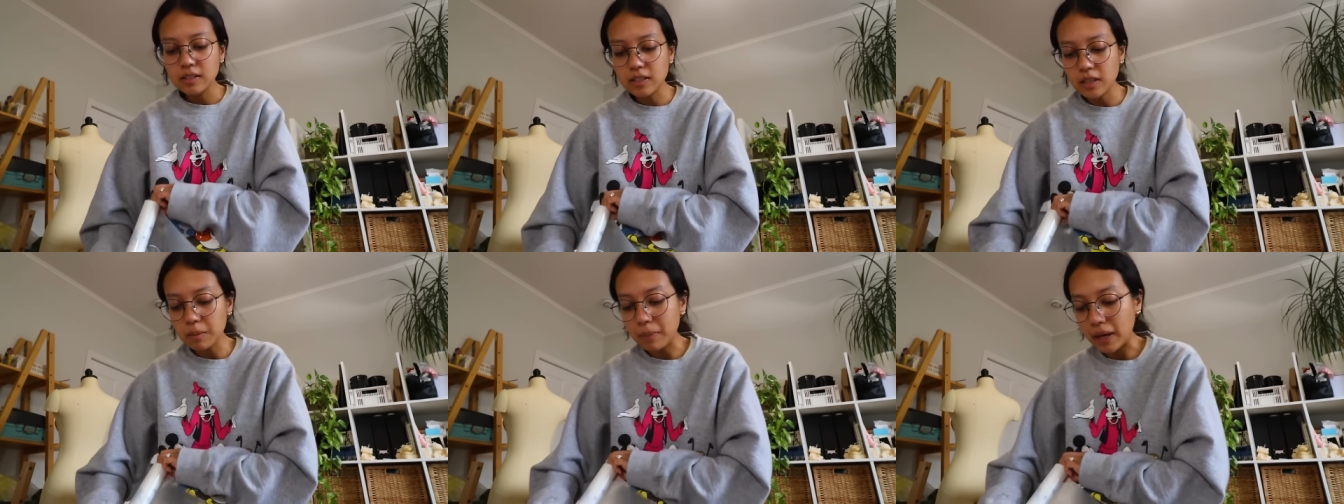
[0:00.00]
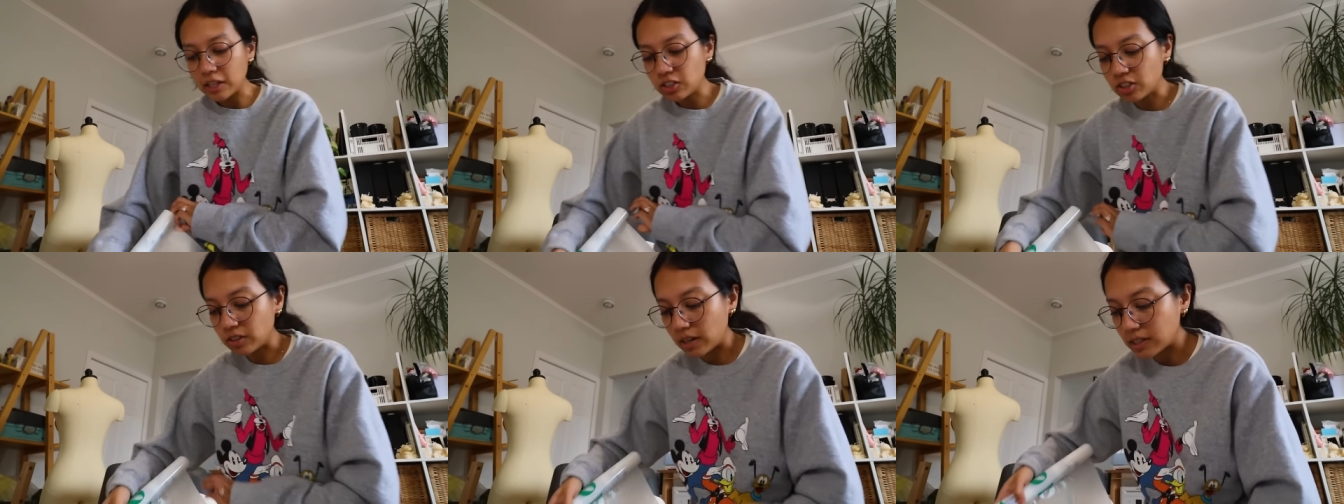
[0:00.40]
see the
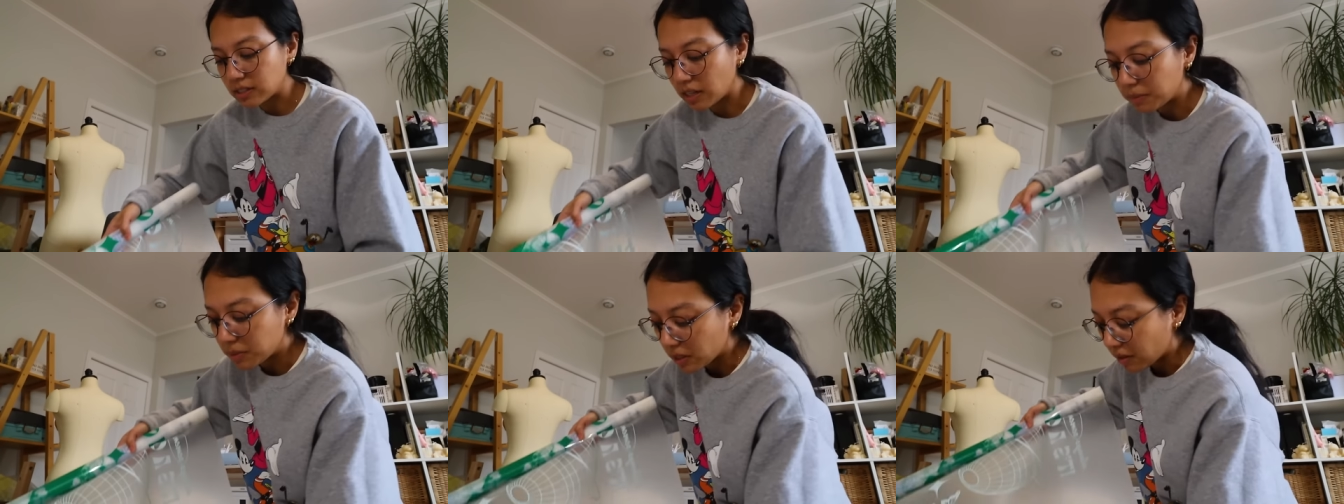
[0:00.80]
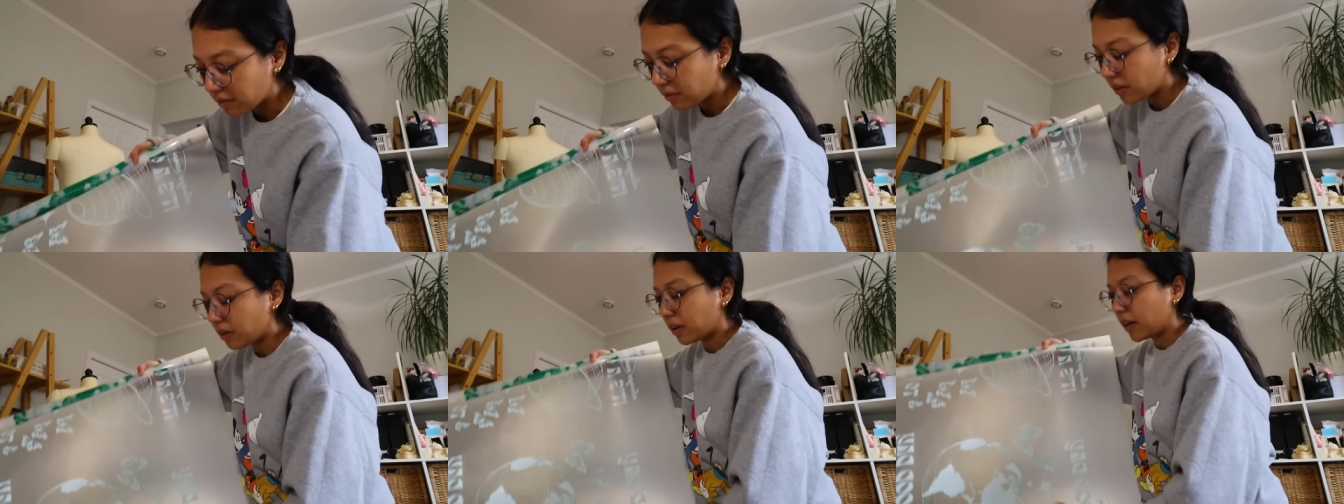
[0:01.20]
bachelorette type stuff.
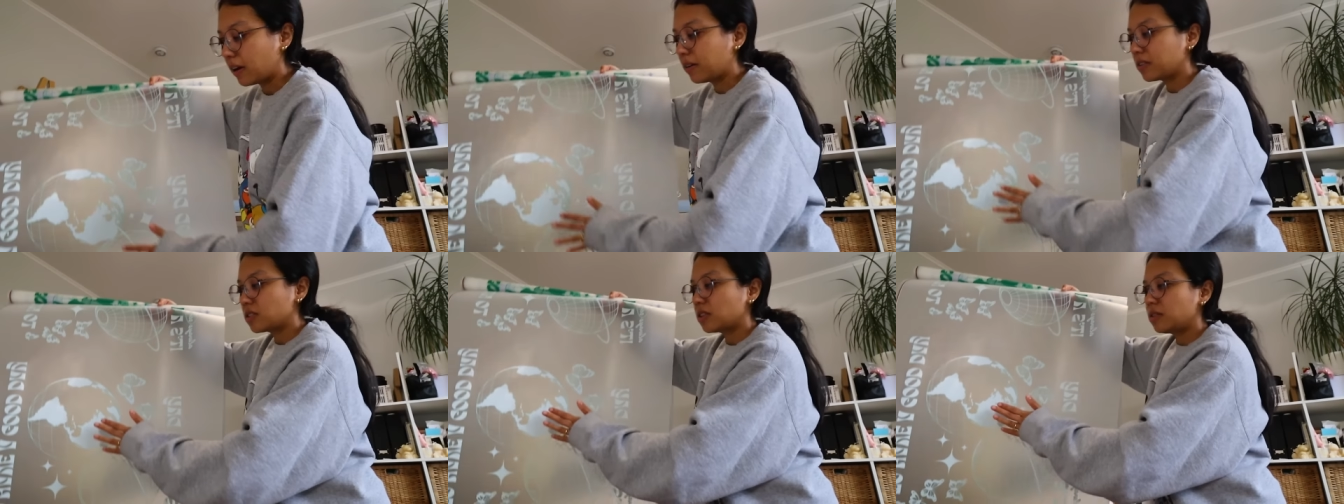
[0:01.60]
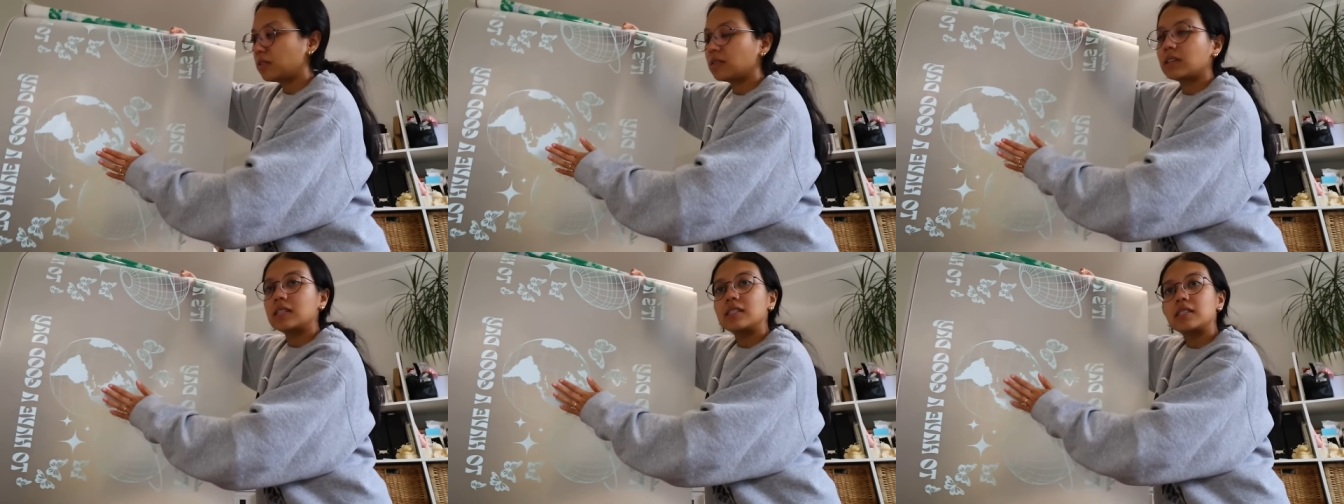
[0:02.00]
Okay, also
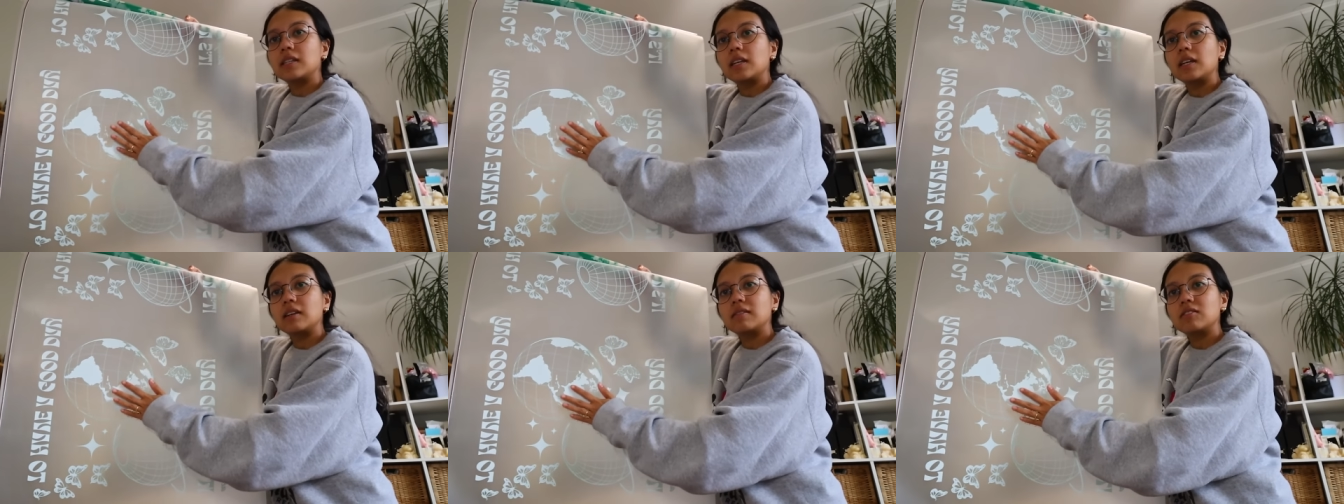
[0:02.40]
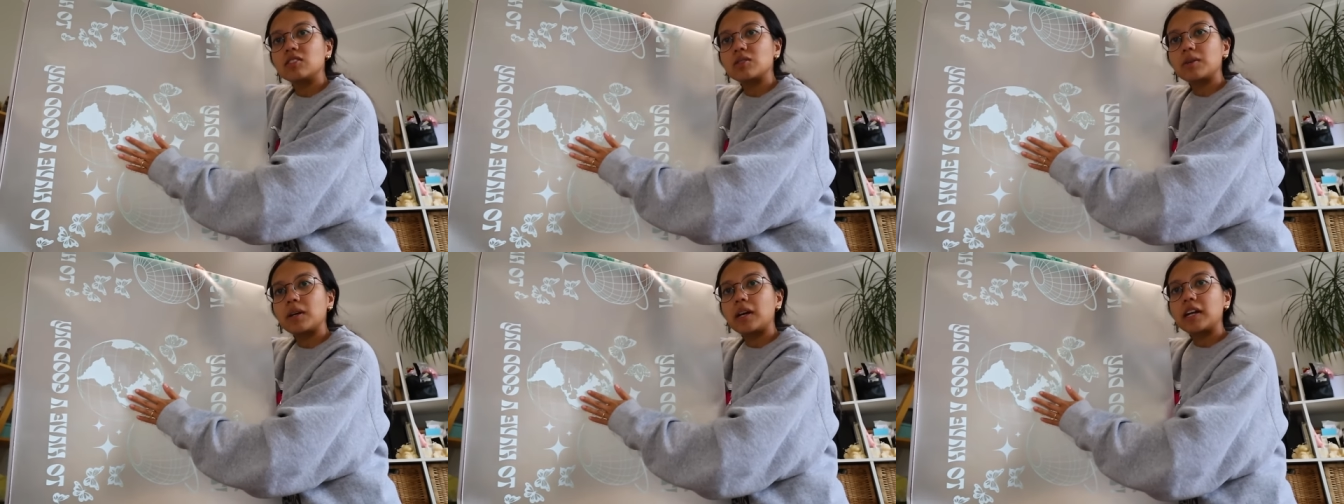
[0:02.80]
you can see,
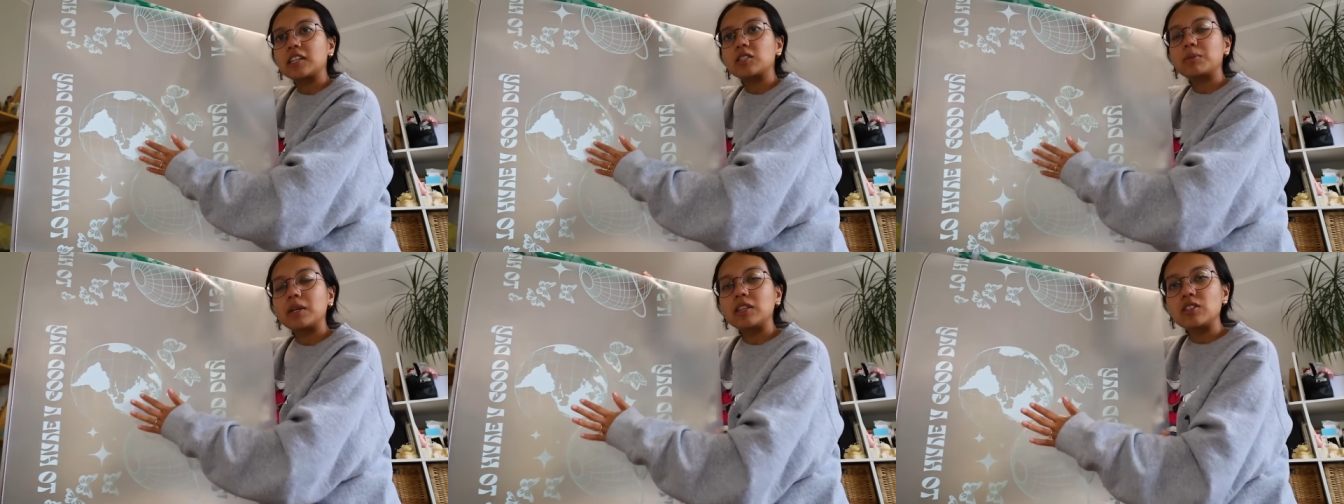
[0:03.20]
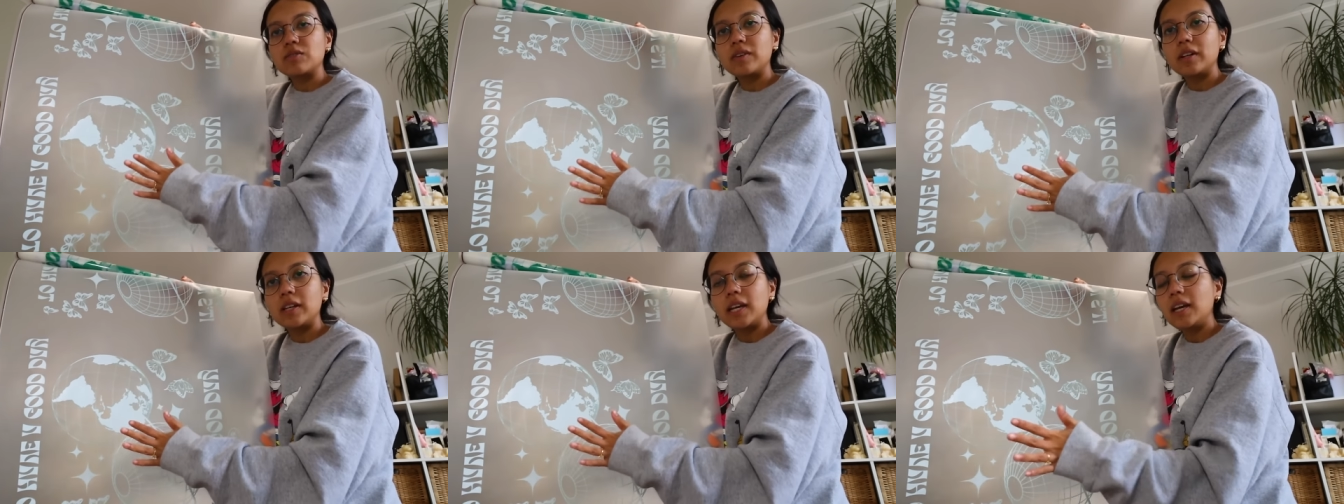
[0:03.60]
just so I explain this
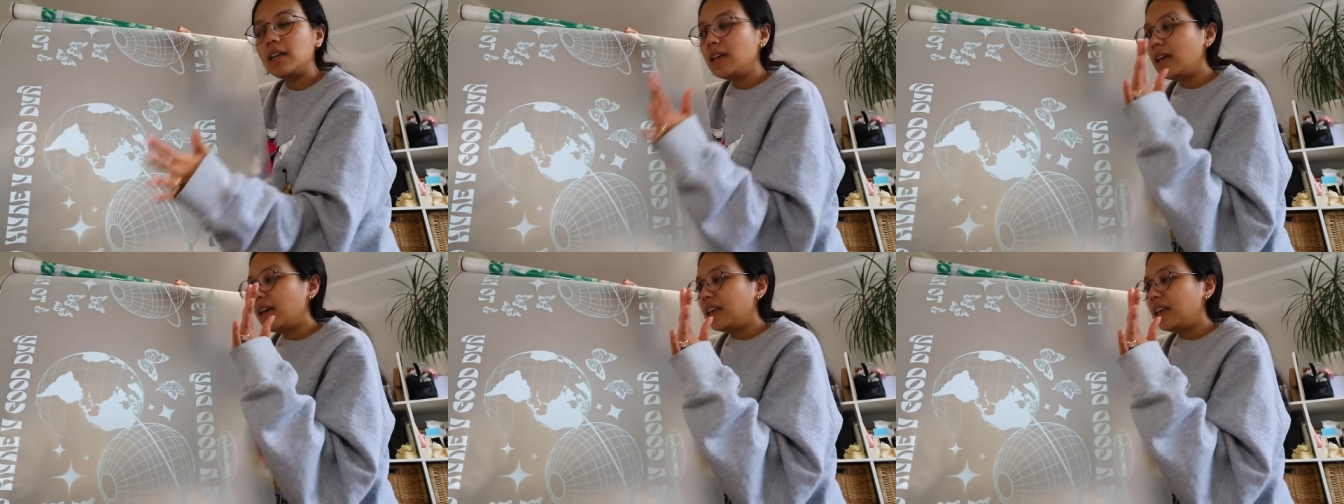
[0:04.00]
fully,